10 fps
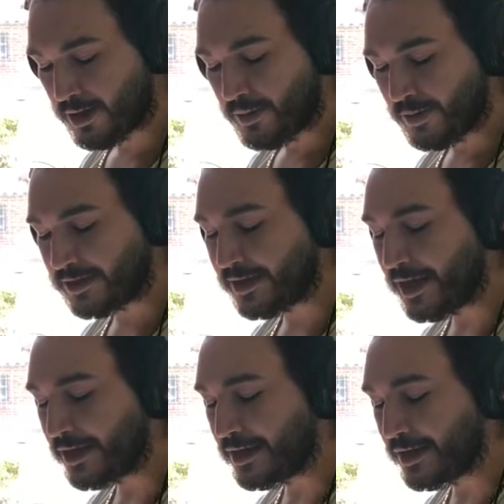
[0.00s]
But
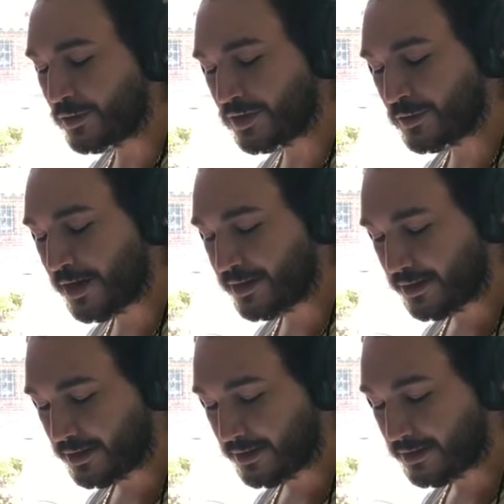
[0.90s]
today it was
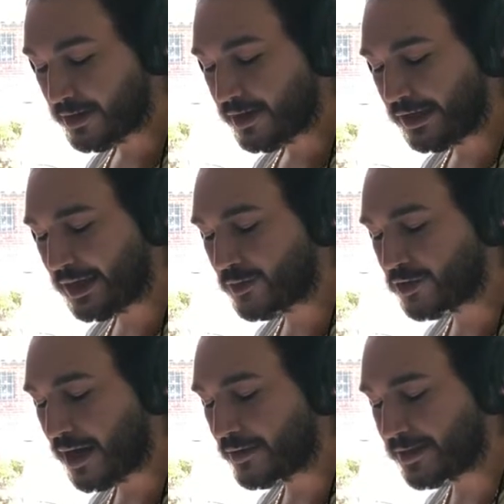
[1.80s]
raining, and I'm
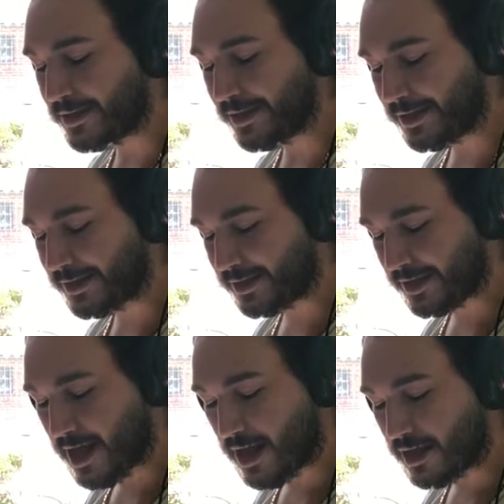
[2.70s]
drowning
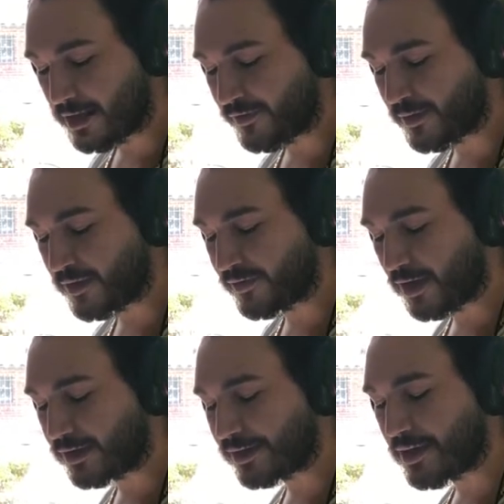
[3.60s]
inside from the
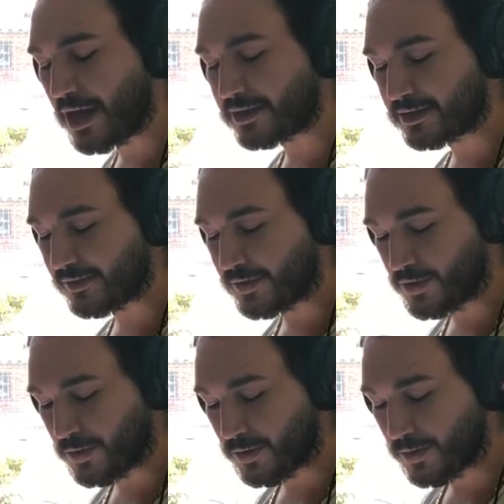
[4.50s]
flooded thoughts of
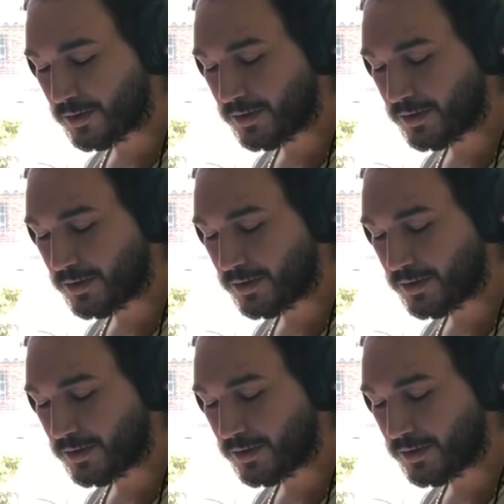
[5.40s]
you.